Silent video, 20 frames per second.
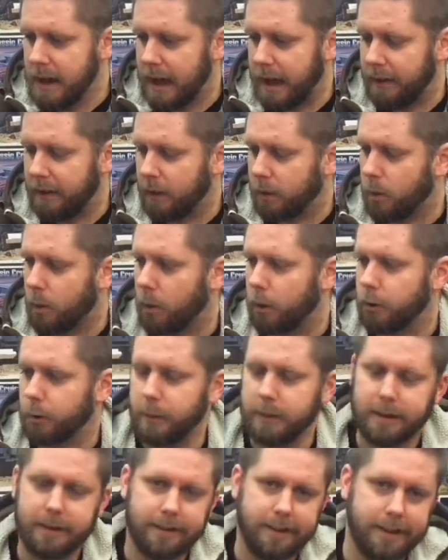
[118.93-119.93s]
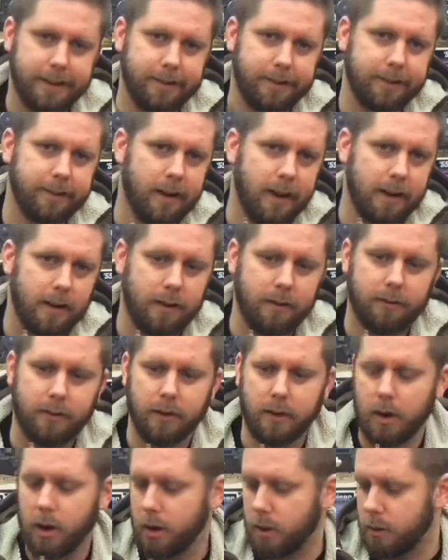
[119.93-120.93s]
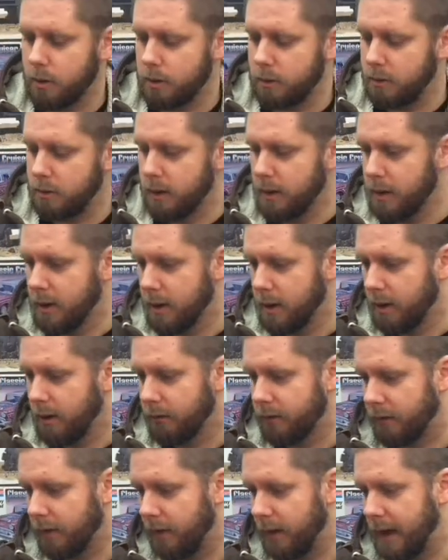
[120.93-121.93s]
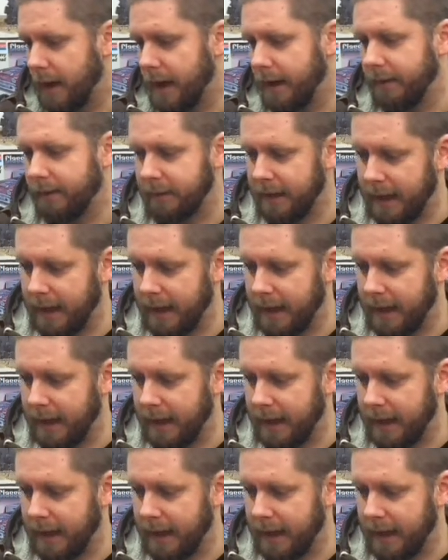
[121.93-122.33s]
And then of course we did the inside of the cone for that.